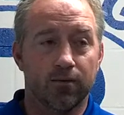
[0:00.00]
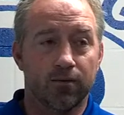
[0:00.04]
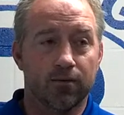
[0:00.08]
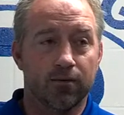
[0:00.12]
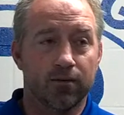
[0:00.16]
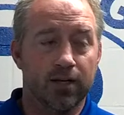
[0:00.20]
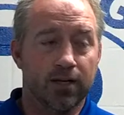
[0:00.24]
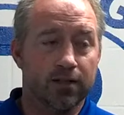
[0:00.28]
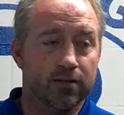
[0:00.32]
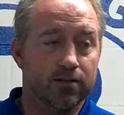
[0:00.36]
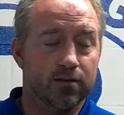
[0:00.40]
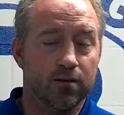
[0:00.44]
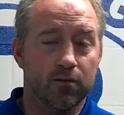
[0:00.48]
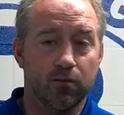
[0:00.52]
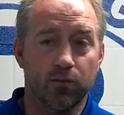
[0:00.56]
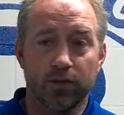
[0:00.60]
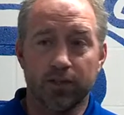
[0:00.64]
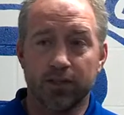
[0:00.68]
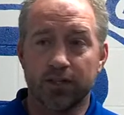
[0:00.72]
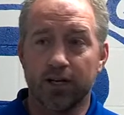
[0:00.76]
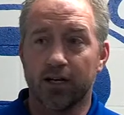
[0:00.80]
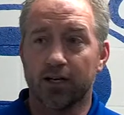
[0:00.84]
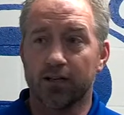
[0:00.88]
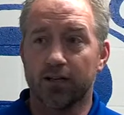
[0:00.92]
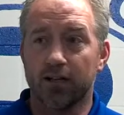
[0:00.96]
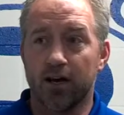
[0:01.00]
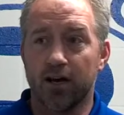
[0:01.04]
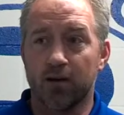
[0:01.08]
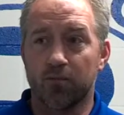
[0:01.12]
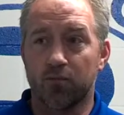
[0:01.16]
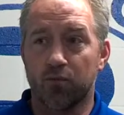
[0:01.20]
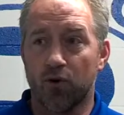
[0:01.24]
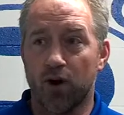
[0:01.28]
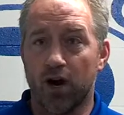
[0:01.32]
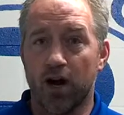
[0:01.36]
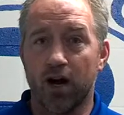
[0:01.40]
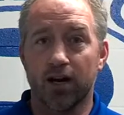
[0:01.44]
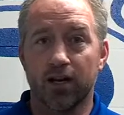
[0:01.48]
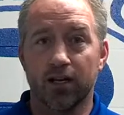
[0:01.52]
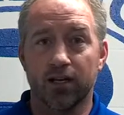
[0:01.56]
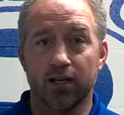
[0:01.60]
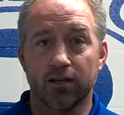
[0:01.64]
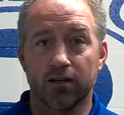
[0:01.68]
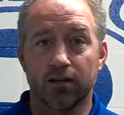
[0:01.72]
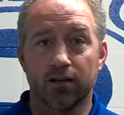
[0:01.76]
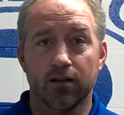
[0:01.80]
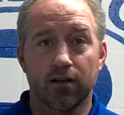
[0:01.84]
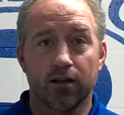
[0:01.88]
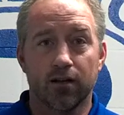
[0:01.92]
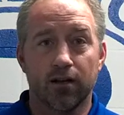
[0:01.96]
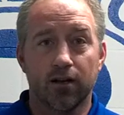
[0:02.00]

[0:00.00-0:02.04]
That's something we take a lot of pride in,